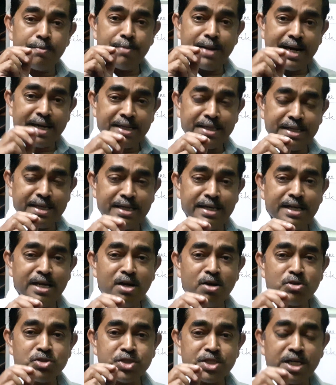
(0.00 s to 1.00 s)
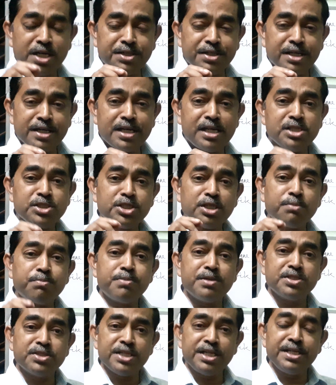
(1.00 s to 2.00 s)
bacteria or starter culture
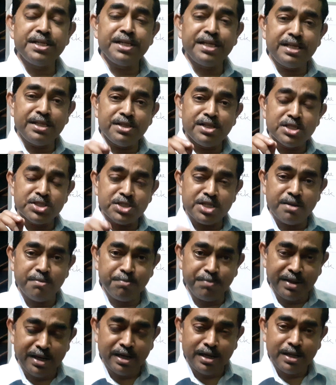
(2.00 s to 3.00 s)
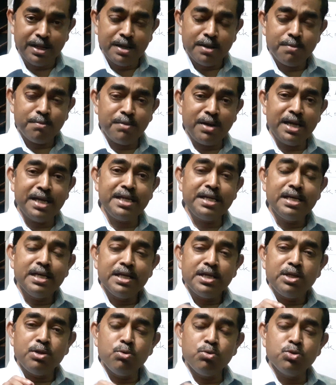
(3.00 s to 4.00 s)
present in the sample by
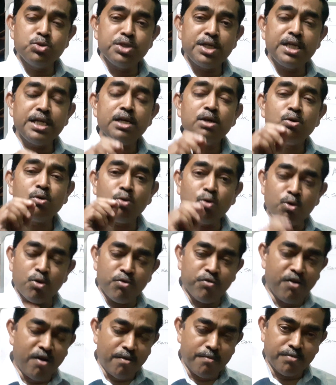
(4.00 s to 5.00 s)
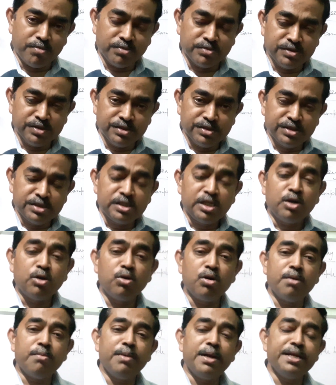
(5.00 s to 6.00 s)
using chloroform.
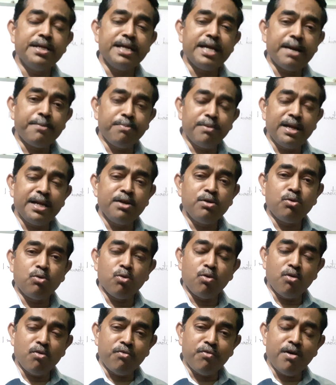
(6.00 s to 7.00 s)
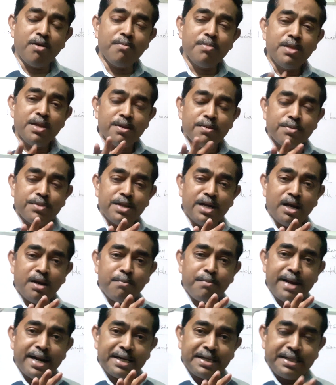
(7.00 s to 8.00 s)
By applying chloroform,
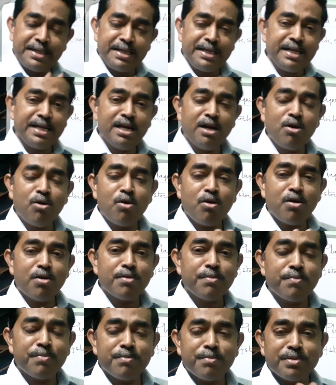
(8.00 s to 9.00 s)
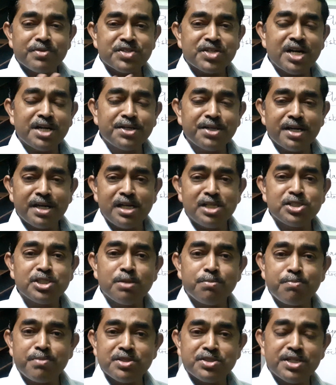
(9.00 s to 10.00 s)
the bacteria or starter
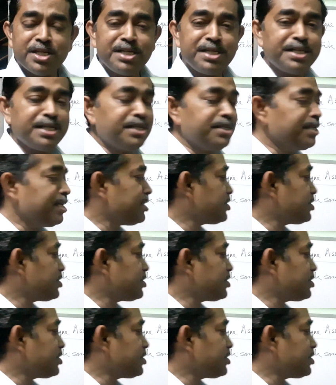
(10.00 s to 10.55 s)
culture present in